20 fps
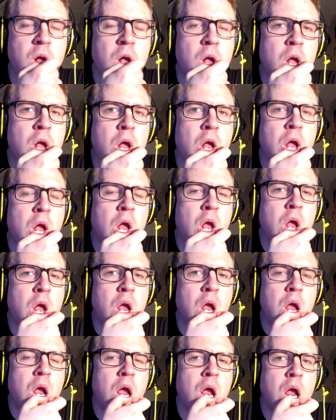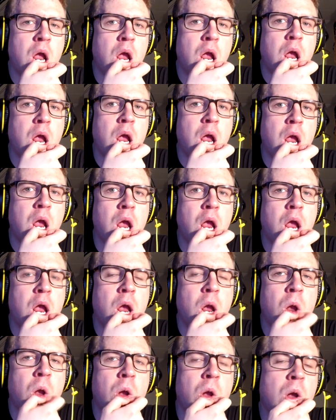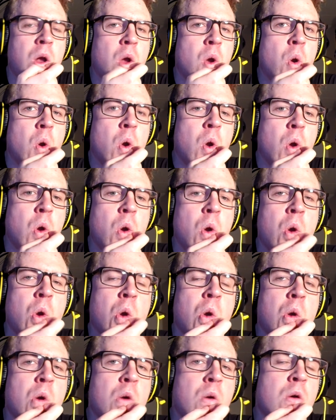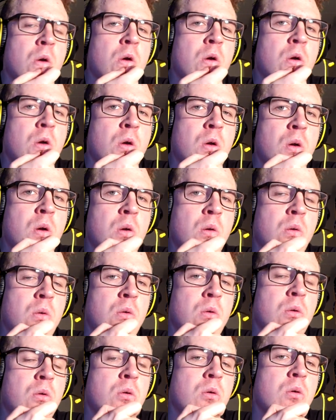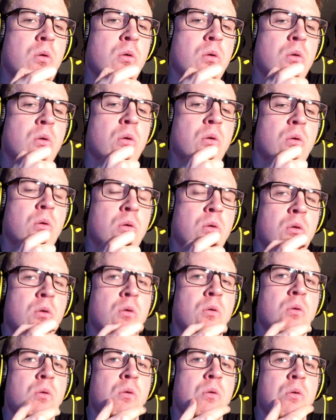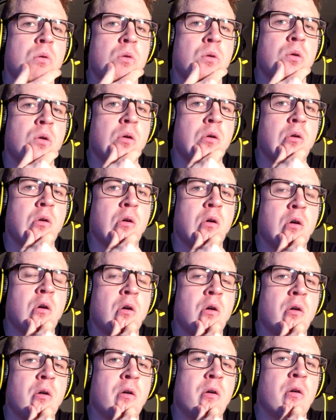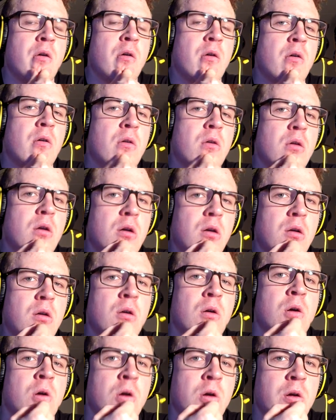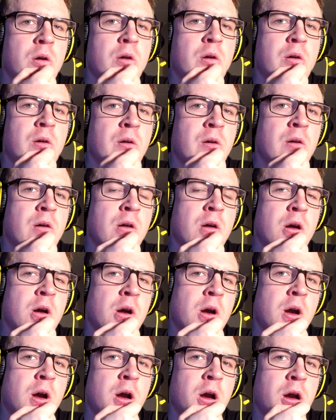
This person isn't speaking.